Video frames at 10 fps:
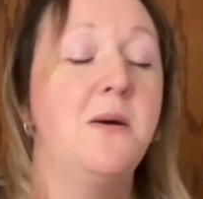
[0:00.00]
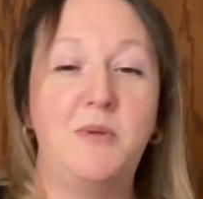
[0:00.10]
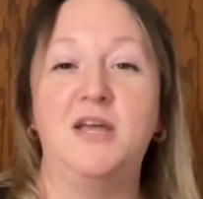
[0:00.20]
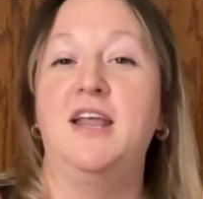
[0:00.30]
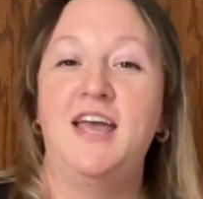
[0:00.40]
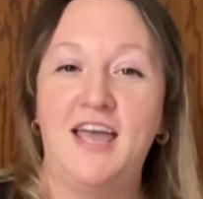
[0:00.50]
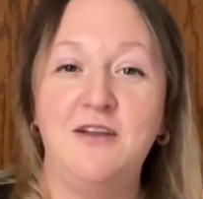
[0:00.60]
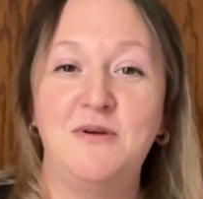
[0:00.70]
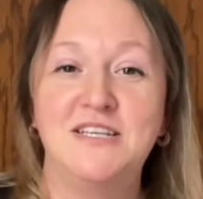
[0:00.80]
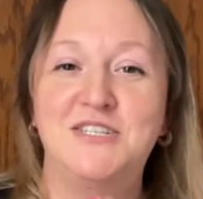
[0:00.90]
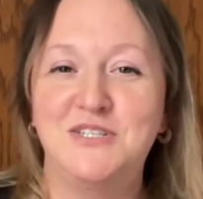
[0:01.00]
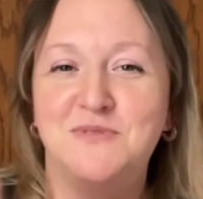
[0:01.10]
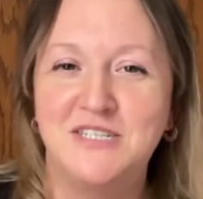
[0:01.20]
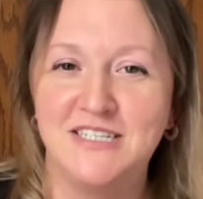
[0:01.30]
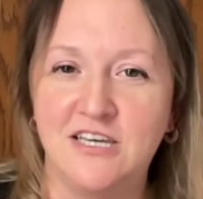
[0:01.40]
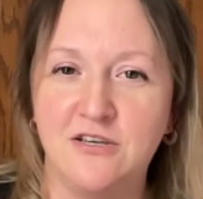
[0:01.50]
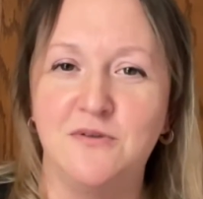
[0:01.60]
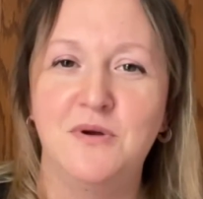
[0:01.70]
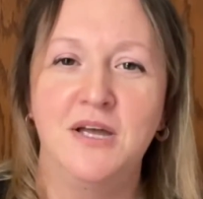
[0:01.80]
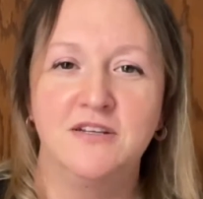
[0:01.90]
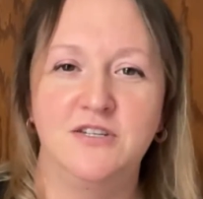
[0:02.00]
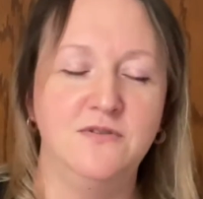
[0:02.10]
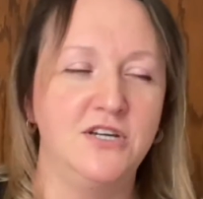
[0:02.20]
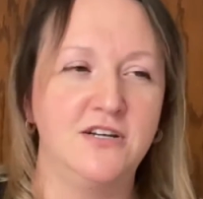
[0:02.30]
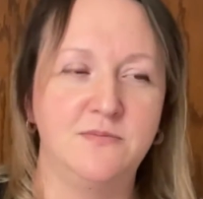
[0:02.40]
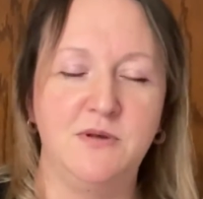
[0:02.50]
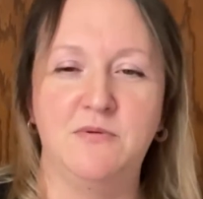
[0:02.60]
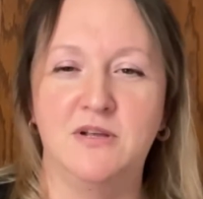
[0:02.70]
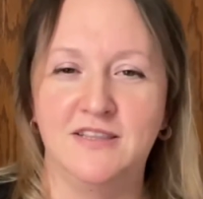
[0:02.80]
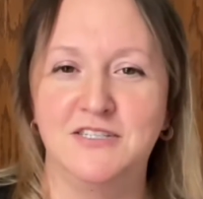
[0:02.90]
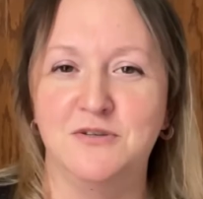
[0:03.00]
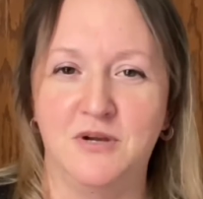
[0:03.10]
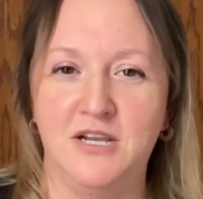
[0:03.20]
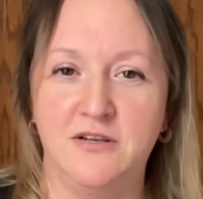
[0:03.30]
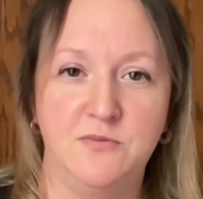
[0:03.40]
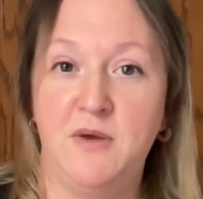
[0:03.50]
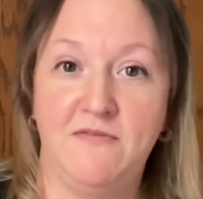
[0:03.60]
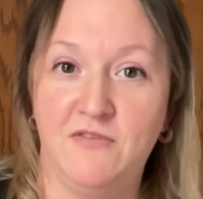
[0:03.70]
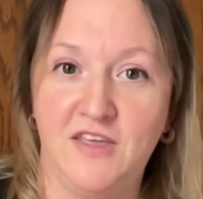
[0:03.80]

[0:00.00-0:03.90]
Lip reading: But anyways, just wanted to tell you, don't talk to people unless you're ready to pay for